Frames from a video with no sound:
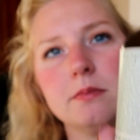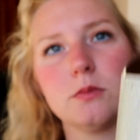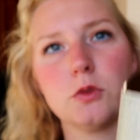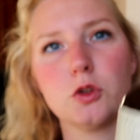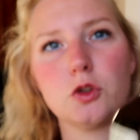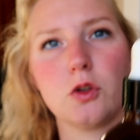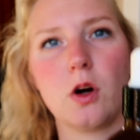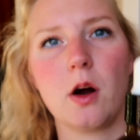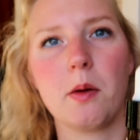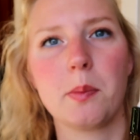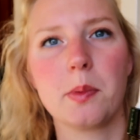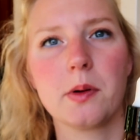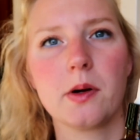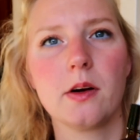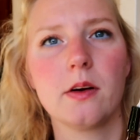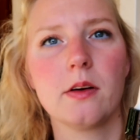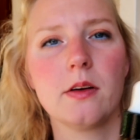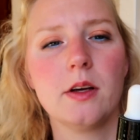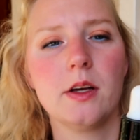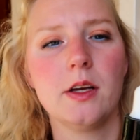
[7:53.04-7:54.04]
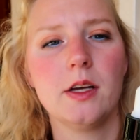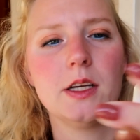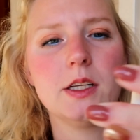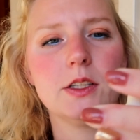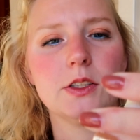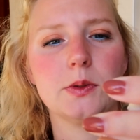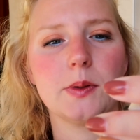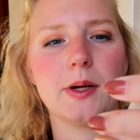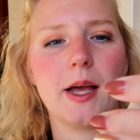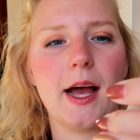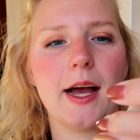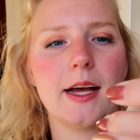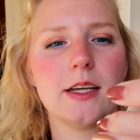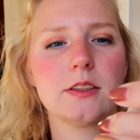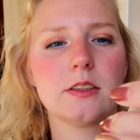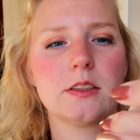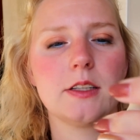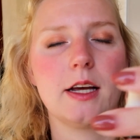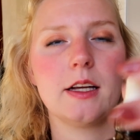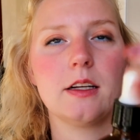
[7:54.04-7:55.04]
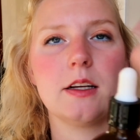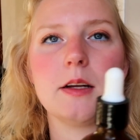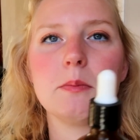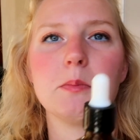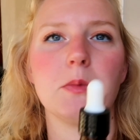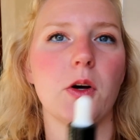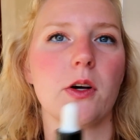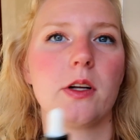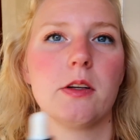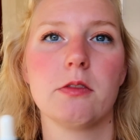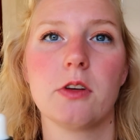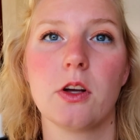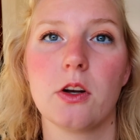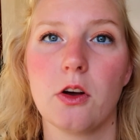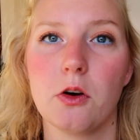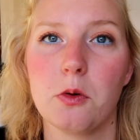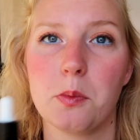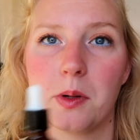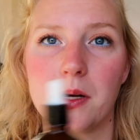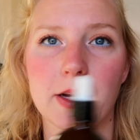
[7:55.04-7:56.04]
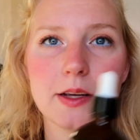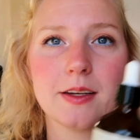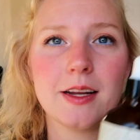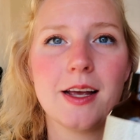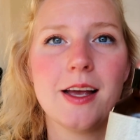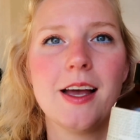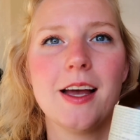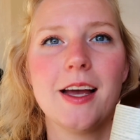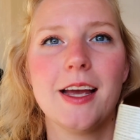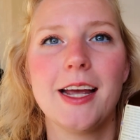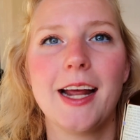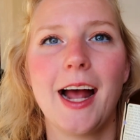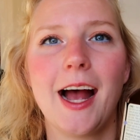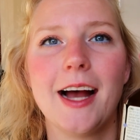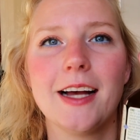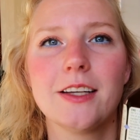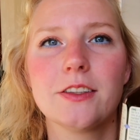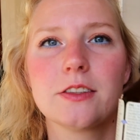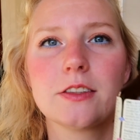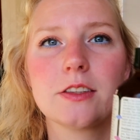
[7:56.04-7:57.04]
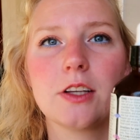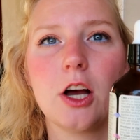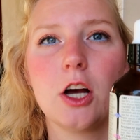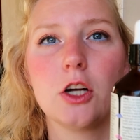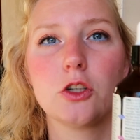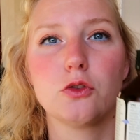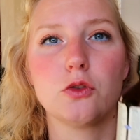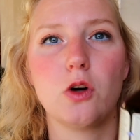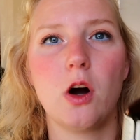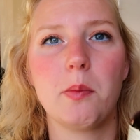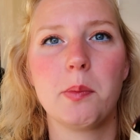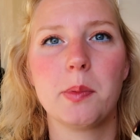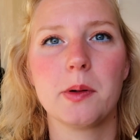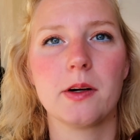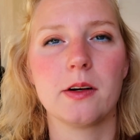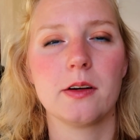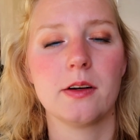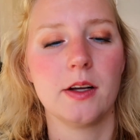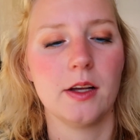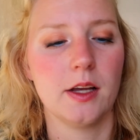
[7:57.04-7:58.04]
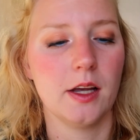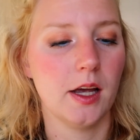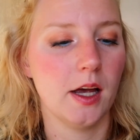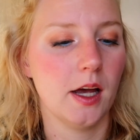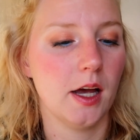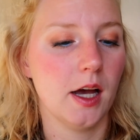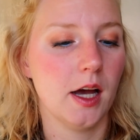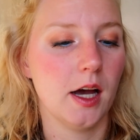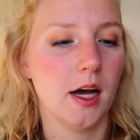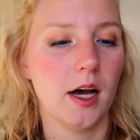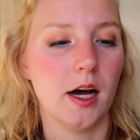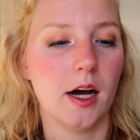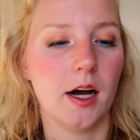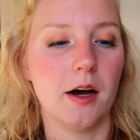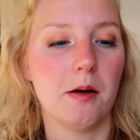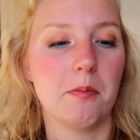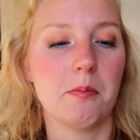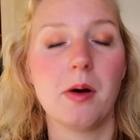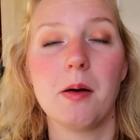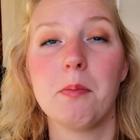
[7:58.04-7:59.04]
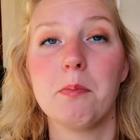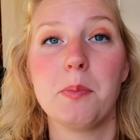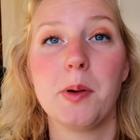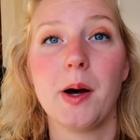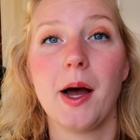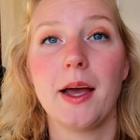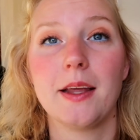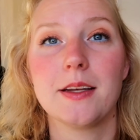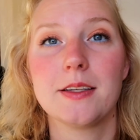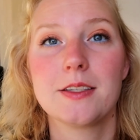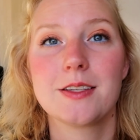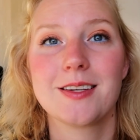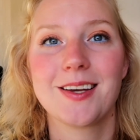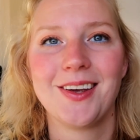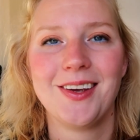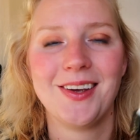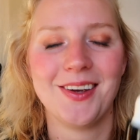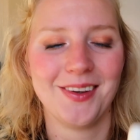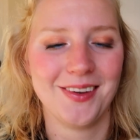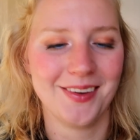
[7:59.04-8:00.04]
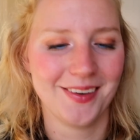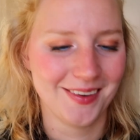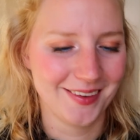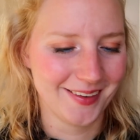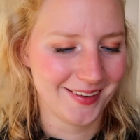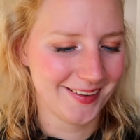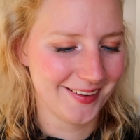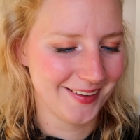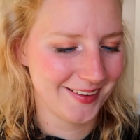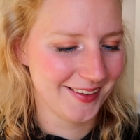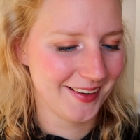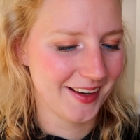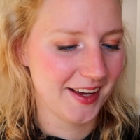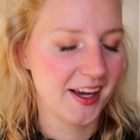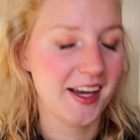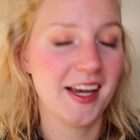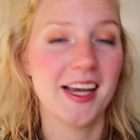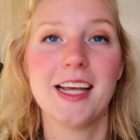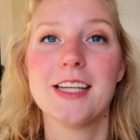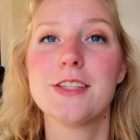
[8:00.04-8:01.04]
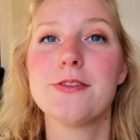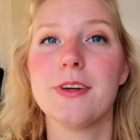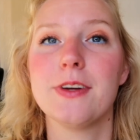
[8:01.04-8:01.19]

dropper. So it has that, I'm not even gonna open it. It has a dropper, but it's